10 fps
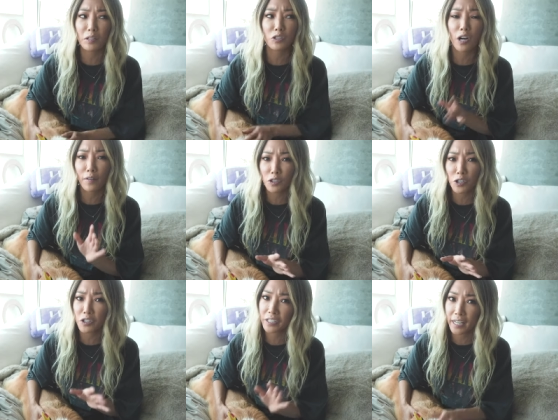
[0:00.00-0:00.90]
There's a cover
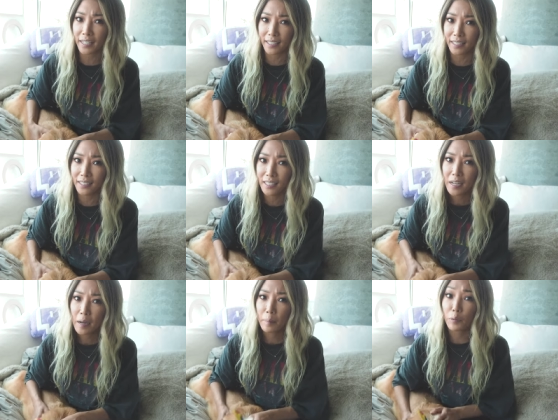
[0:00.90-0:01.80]
charge to get in,
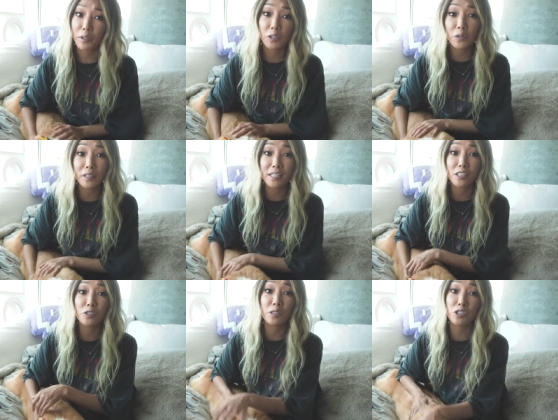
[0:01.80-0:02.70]
but we're gonna go
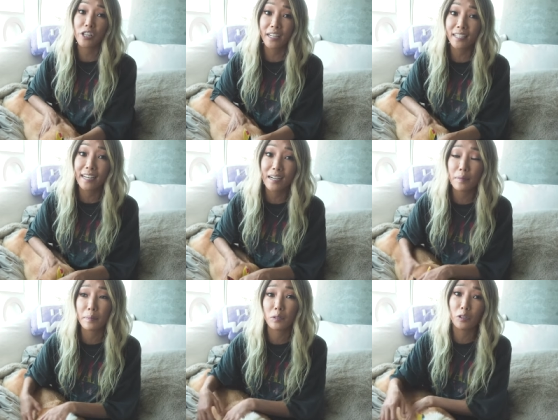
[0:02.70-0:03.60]
there, we're gonna check it
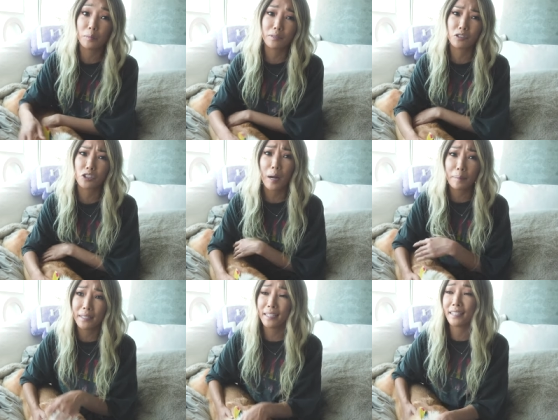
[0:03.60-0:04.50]
out, maybe go a little bit of
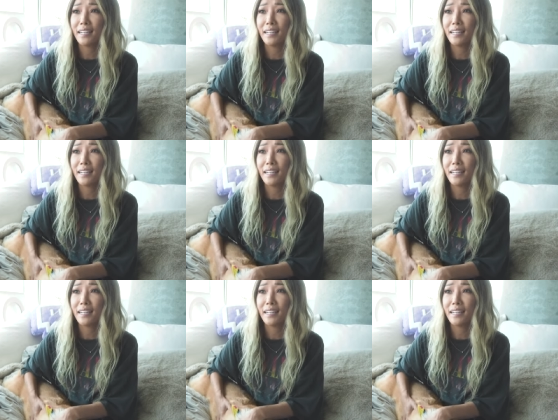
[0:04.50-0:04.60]
shopping.